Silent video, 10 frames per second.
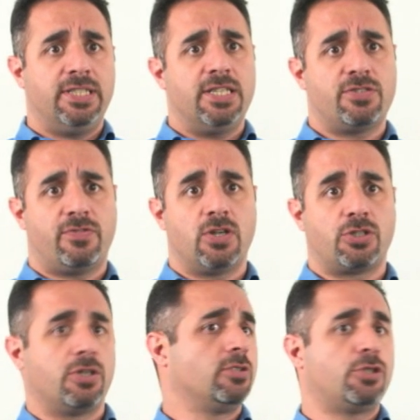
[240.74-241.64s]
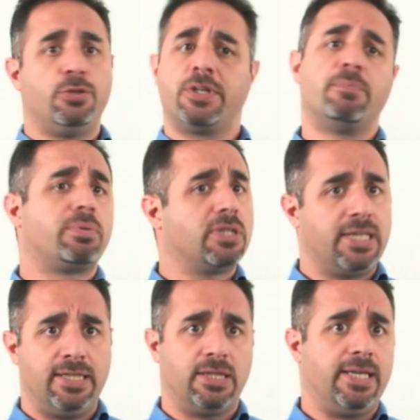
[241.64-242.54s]
dysfunctional to
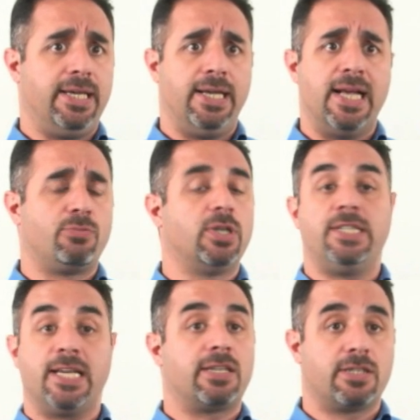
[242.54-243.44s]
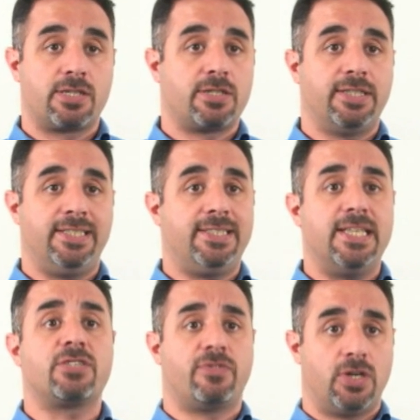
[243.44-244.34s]
completely and ridiculously
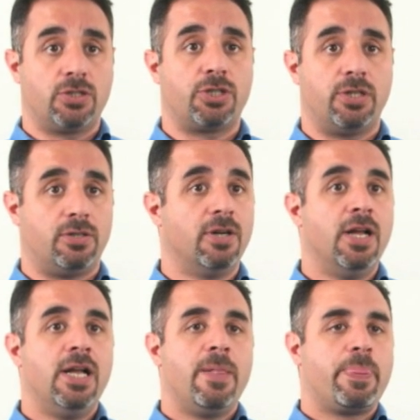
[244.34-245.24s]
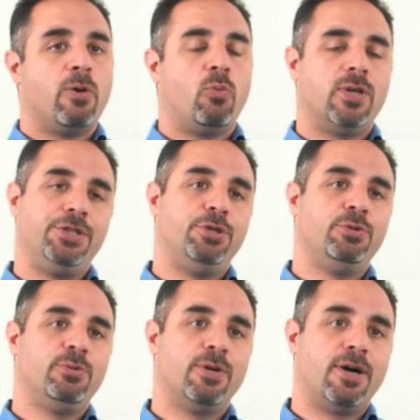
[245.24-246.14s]
dysfunctional. When
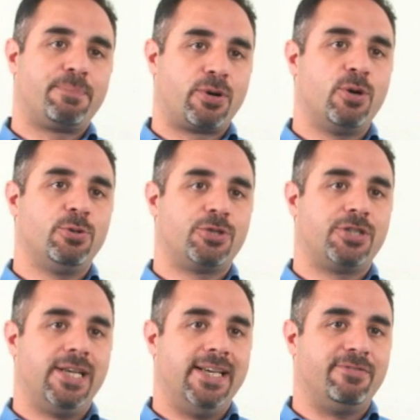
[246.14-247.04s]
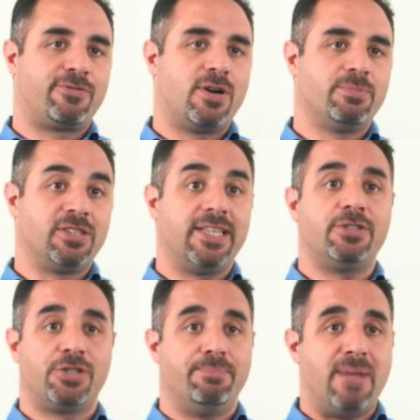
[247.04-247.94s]
you approach it from the
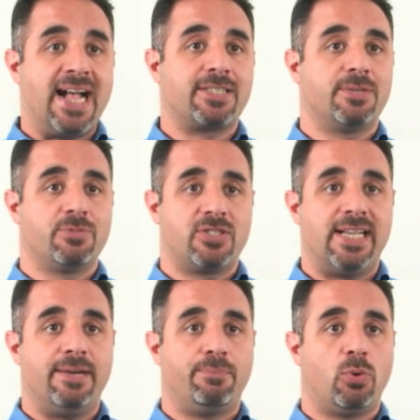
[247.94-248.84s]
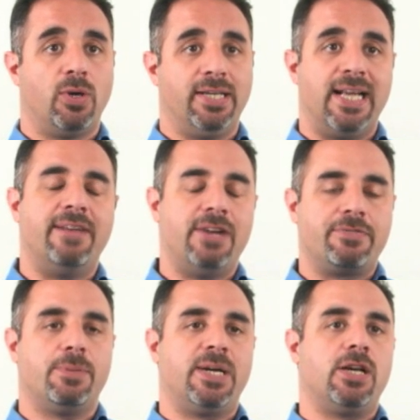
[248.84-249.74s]
Leadership Maxim standpoint, have
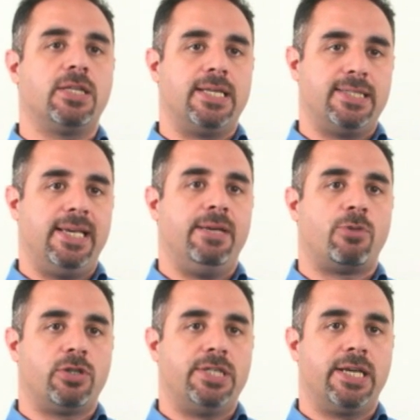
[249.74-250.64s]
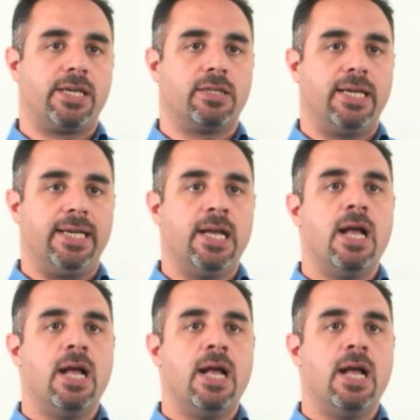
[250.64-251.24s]
everybody on that team articulate,